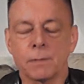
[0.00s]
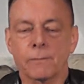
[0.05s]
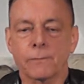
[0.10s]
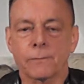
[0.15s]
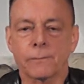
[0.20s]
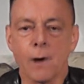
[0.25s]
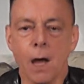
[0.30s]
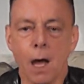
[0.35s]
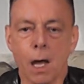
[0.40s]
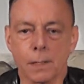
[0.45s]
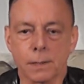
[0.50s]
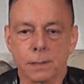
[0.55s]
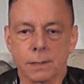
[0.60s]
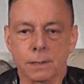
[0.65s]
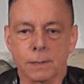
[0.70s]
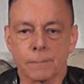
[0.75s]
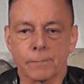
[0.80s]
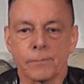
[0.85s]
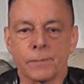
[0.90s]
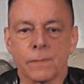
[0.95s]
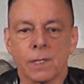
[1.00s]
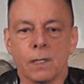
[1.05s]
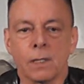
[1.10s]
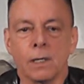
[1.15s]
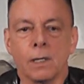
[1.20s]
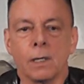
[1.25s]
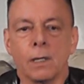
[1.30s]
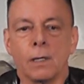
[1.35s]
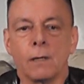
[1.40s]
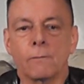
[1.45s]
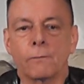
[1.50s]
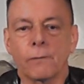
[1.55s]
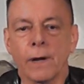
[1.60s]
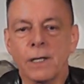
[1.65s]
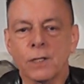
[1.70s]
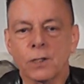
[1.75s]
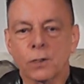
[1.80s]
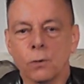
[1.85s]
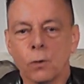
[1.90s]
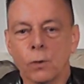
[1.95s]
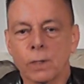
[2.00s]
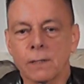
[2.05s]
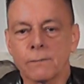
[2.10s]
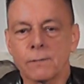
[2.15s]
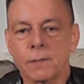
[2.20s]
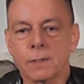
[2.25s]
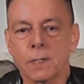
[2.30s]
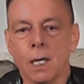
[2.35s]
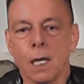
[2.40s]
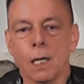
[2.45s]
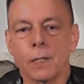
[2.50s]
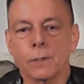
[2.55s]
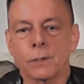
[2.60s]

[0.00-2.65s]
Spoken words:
of France. French lawgivers